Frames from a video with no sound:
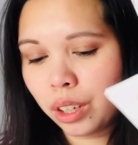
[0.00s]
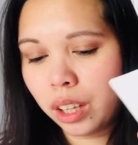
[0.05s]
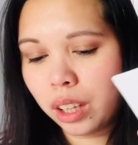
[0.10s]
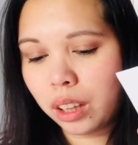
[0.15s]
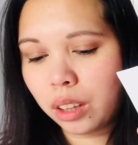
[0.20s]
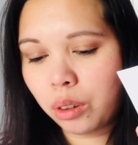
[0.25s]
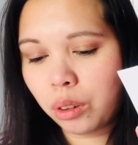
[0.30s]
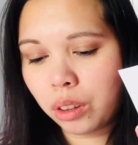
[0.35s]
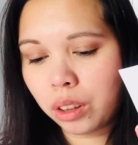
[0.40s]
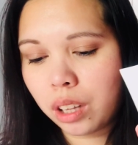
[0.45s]

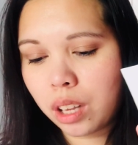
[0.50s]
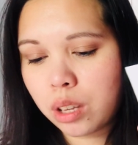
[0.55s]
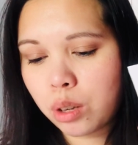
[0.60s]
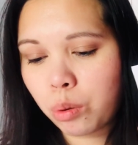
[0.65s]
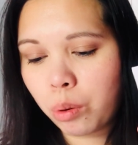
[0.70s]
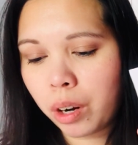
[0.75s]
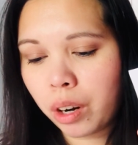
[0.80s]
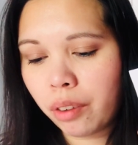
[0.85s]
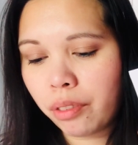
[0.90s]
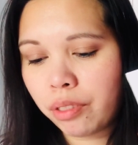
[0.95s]
It contains
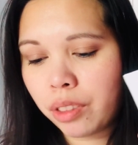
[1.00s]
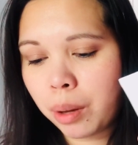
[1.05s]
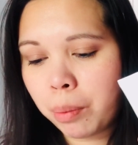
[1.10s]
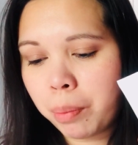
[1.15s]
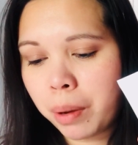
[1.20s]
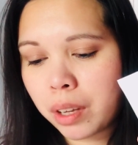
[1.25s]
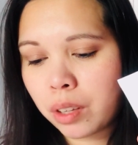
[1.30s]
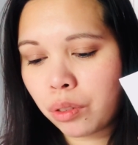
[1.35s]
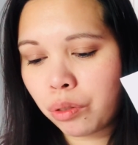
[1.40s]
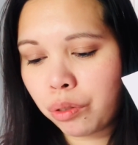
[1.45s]
one of the
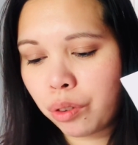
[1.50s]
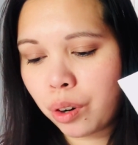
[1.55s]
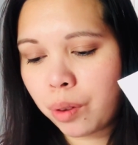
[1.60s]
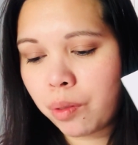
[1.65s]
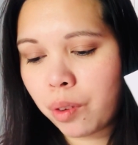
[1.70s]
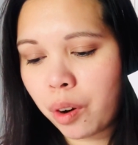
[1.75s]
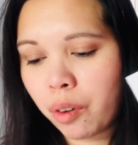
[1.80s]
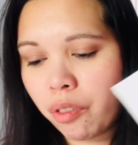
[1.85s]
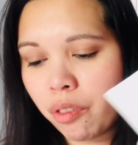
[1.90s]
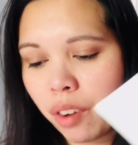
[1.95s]
best form
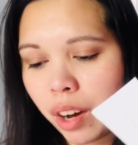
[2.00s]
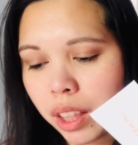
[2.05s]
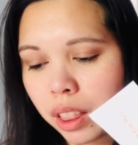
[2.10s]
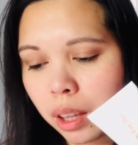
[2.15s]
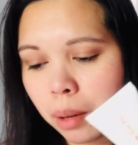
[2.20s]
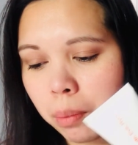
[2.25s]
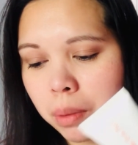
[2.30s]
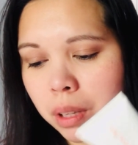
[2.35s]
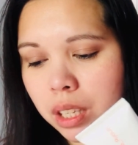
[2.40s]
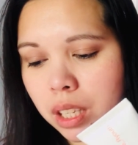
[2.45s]
of
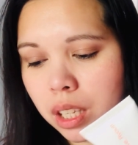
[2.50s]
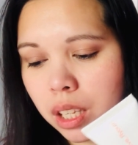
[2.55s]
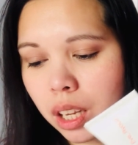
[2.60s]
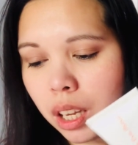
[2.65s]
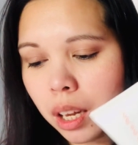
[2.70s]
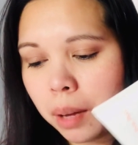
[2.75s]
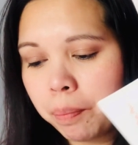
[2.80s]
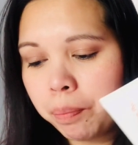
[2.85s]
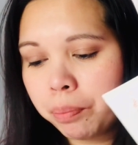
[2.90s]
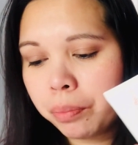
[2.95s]
vitamin
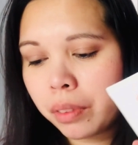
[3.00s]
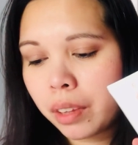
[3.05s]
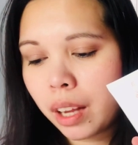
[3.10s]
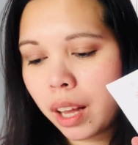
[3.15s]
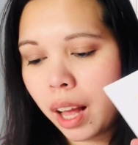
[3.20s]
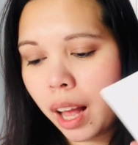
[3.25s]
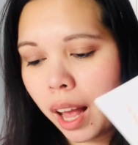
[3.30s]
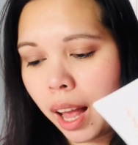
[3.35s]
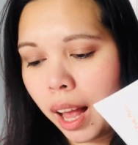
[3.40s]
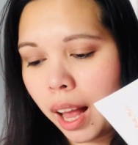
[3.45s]
C,
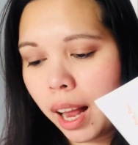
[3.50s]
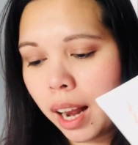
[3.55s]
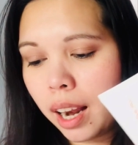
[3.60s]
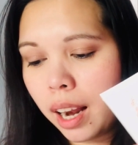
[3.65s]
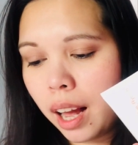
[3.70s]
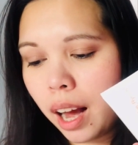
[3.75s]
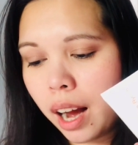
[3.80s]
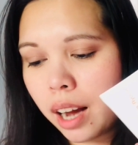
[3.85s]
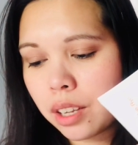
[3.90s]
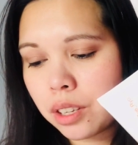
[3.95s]

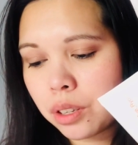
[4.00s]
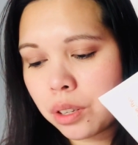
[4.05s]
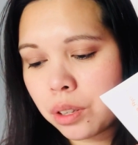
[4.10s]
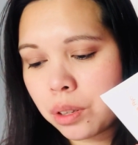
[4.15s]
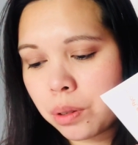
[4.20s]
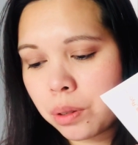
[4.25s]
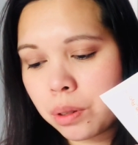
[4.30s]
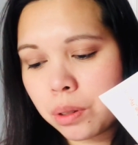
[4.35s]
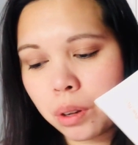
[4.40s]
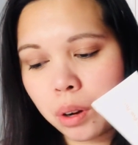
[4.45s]

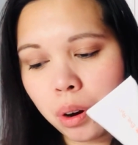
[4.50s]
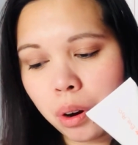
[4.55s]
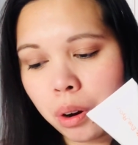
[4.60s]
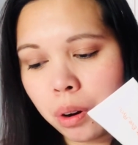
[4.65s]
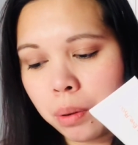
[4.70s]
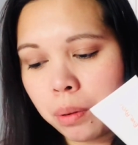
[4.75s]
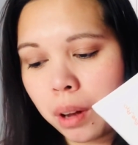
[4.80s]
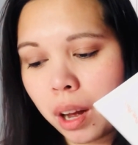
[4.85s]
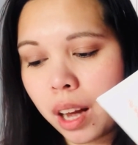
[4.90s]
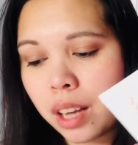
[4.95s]

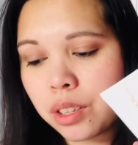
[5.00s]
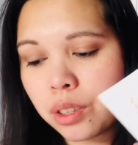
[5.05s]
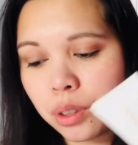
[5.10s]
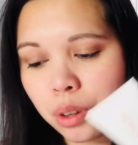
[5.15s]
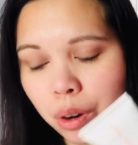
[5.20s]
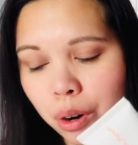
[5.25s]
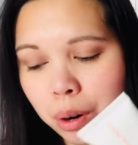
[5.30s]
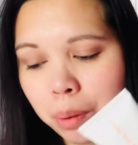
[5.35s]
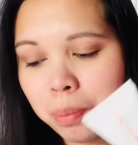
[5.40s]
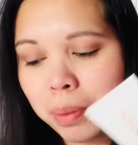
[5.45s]

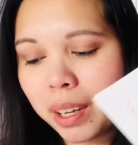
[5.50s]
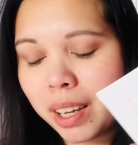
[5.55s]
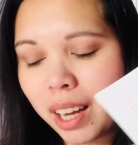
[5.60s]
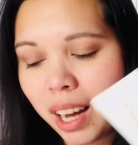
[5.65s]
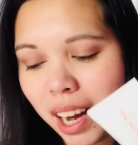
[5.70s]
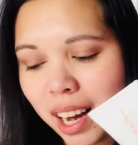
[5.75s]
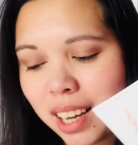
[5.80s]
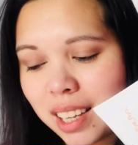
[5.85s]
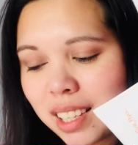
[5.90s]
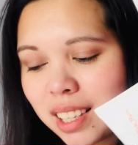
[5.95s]
ascorbic
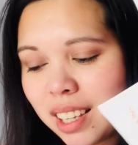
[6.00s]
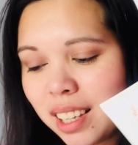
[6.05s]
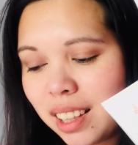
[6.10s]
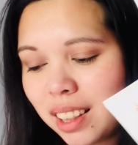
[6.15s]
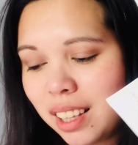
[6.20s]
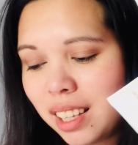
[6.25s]
acid.